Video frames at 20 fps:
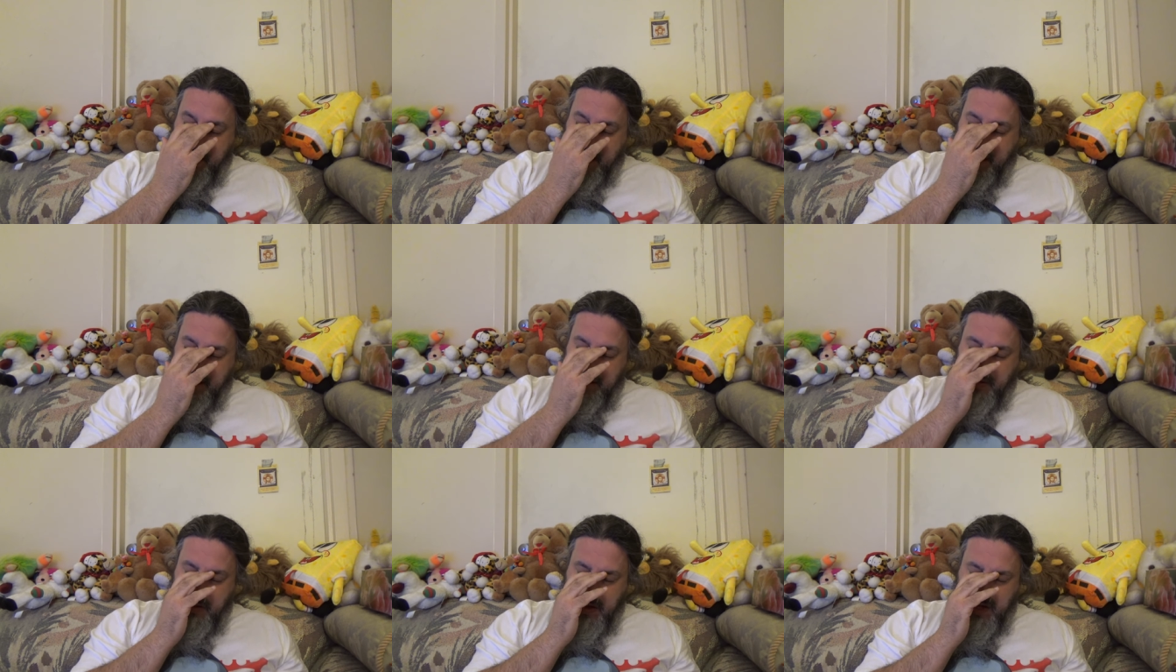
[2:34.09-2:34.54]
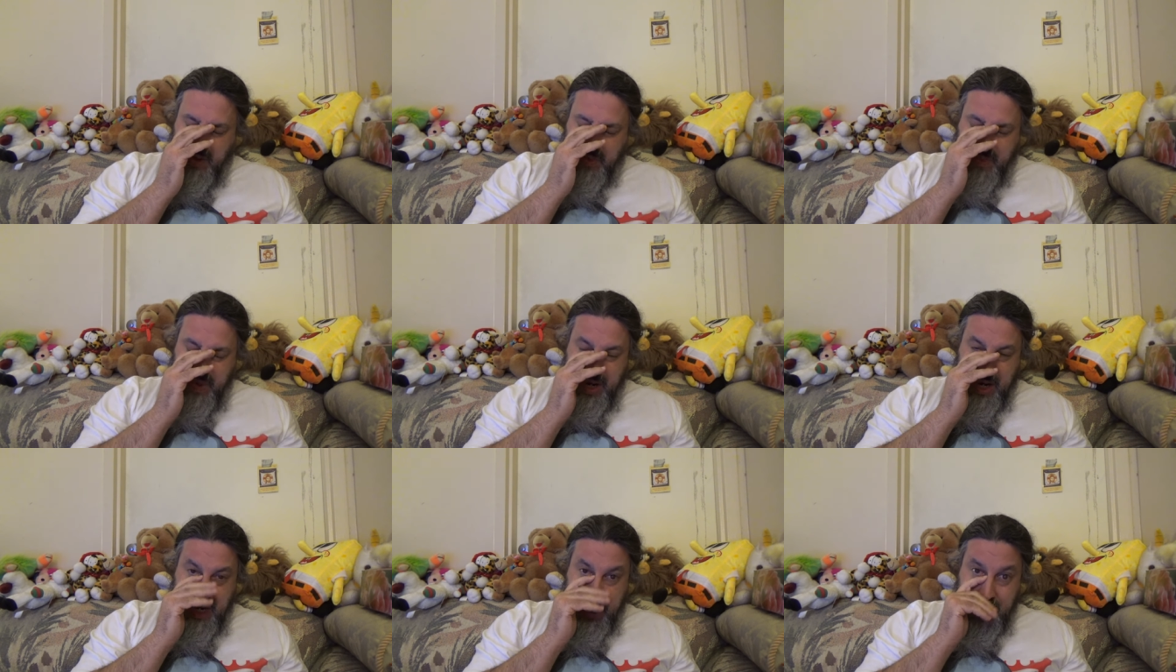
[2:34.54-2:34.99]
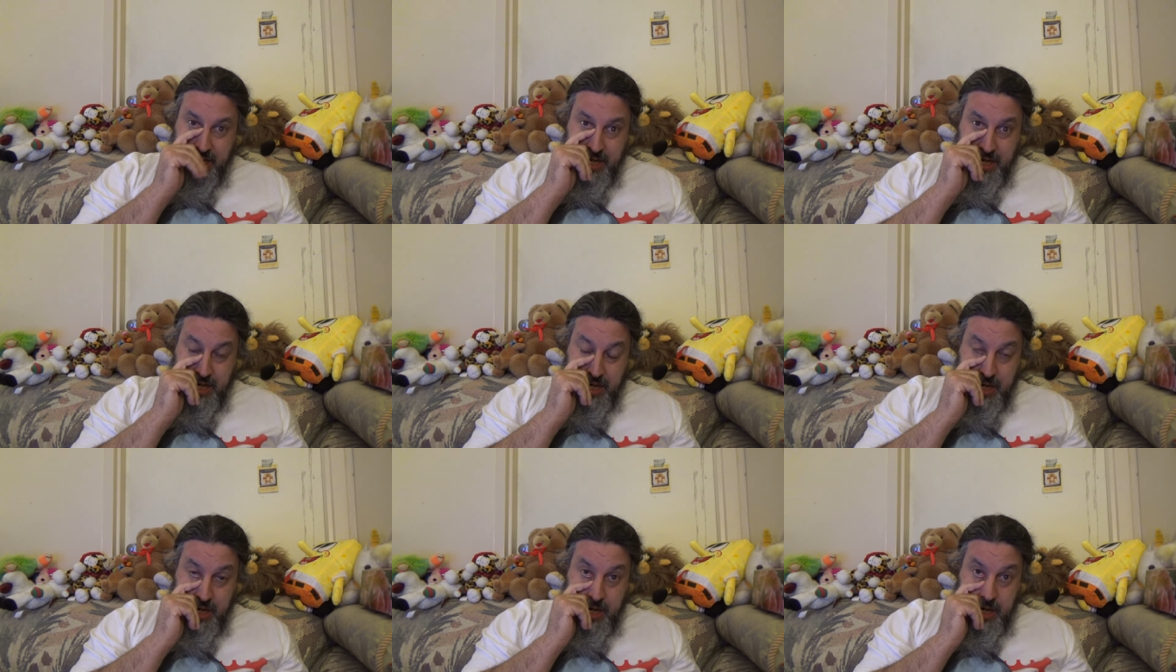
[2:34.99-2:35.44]
and so it's been
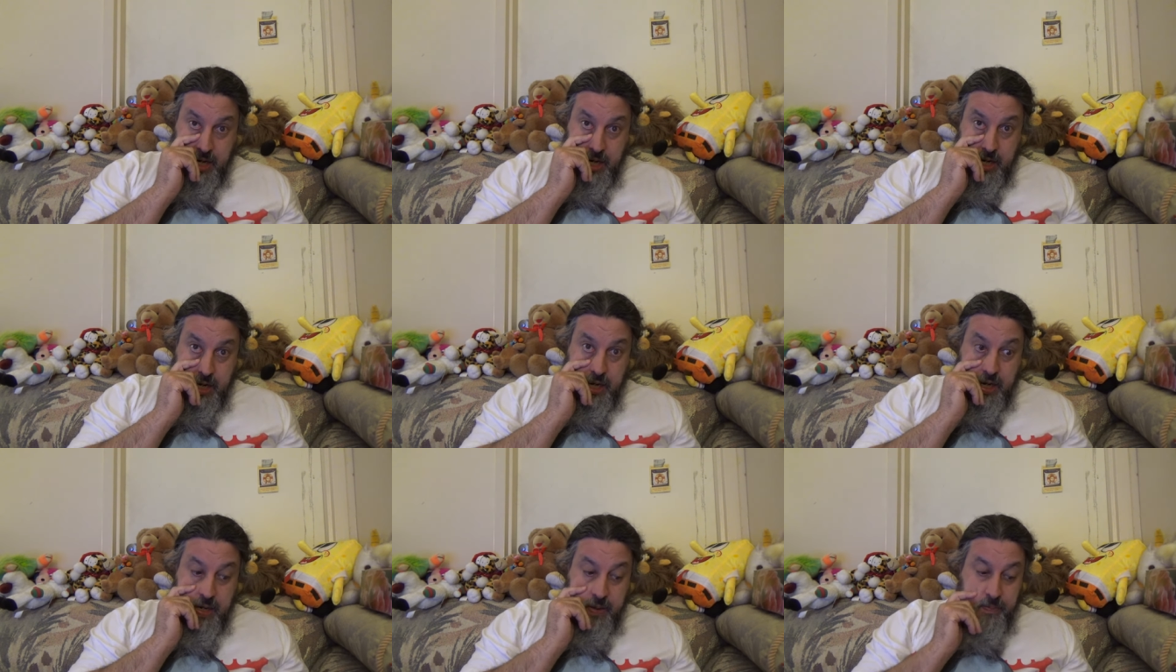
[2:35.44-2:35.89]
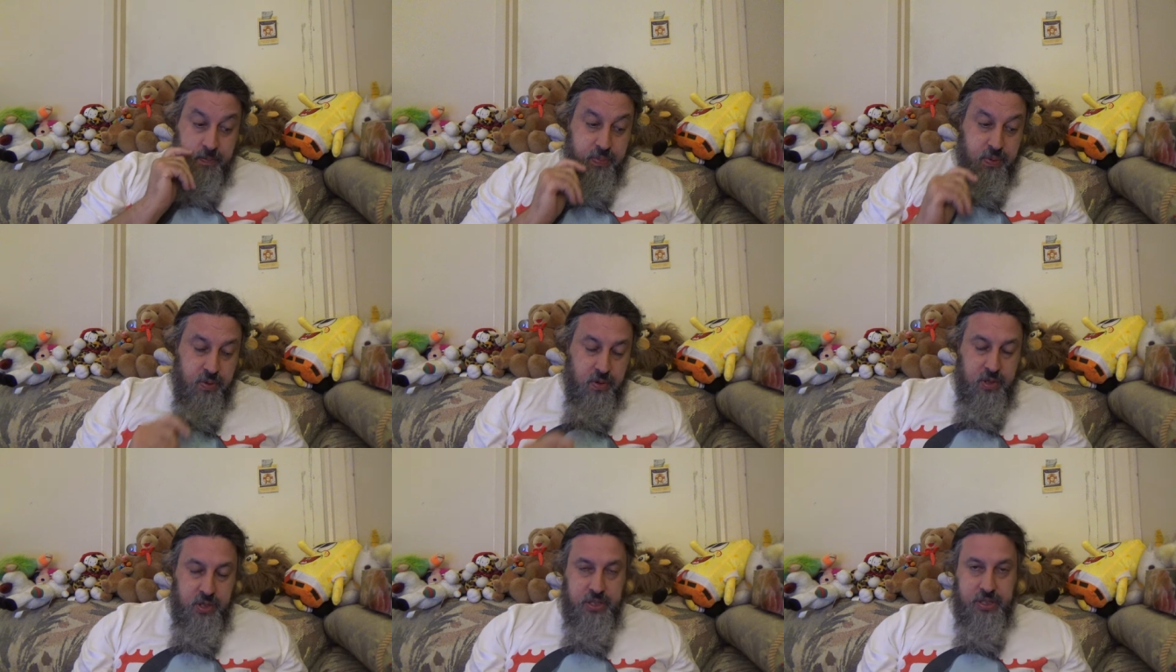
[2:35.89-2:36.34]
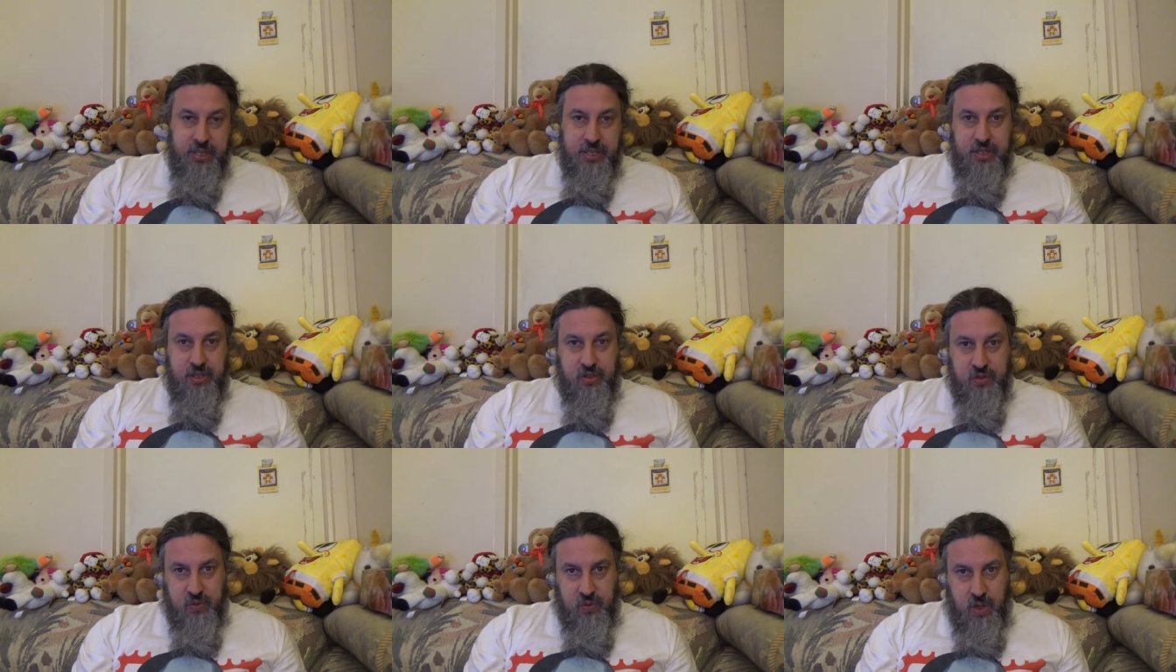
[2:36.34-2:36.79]
a push
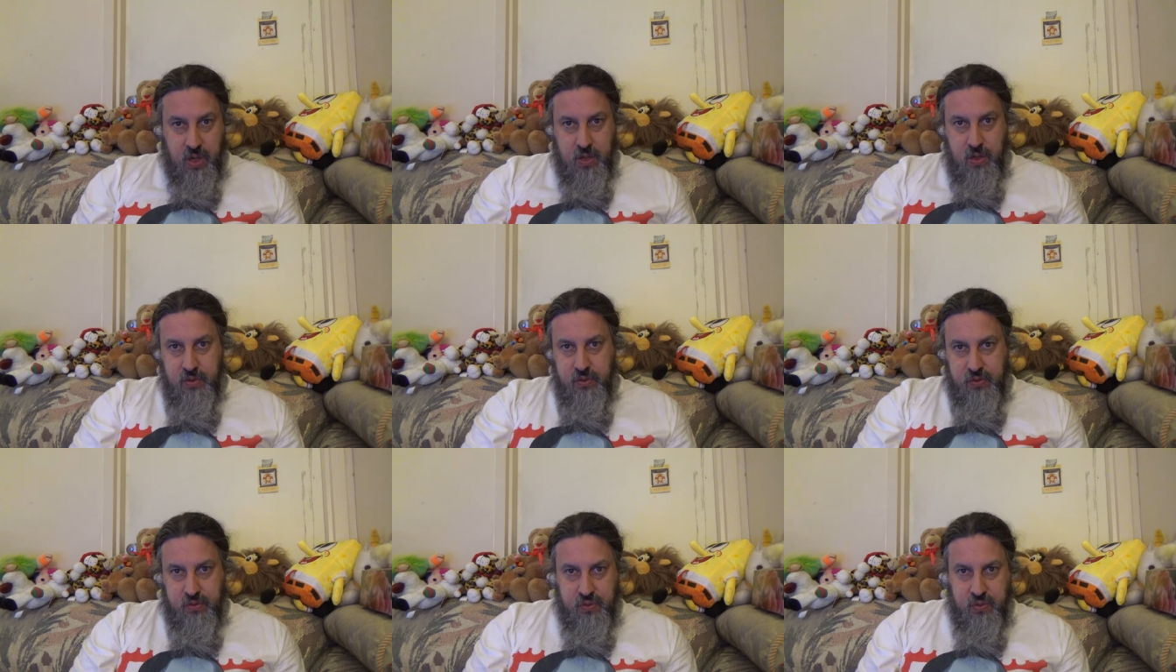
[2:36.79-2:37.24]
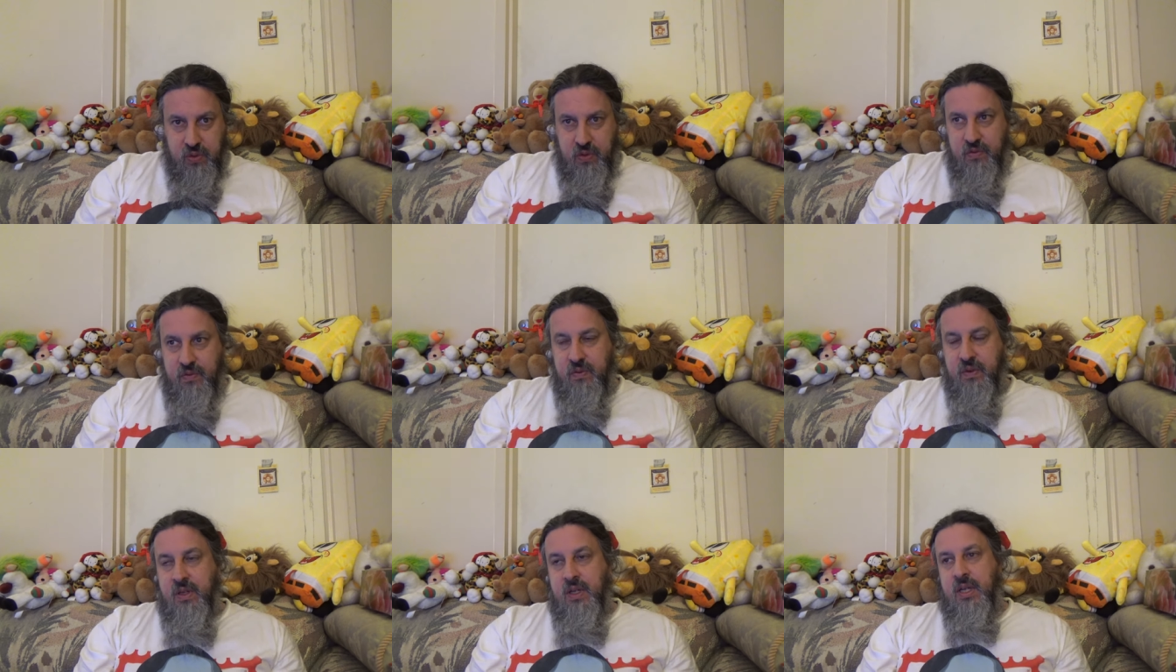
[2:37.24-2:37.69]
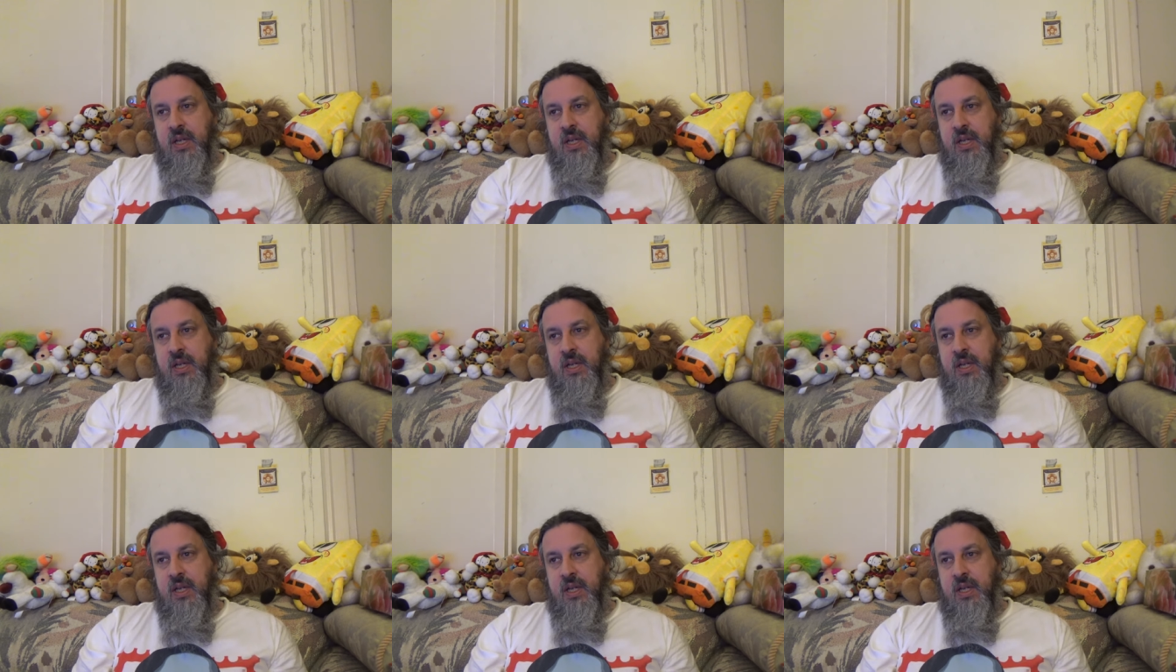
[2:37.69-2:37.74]
and a struggle to sort of